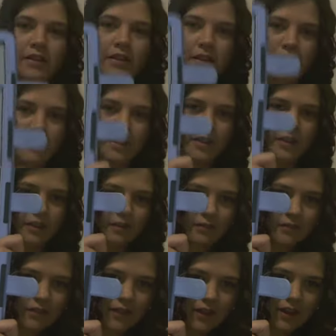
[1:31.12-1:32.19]
The other thing
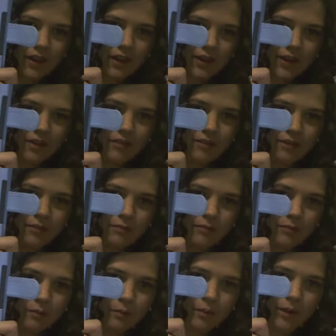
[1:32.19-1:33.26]
that kind of
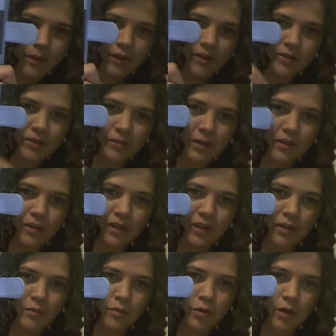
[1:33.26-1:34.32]
bugs about the
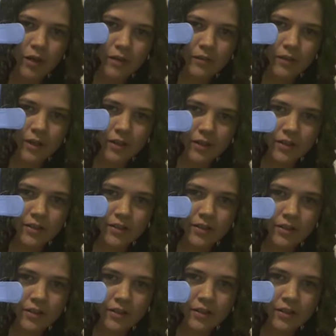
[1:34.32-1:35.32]
keyboard is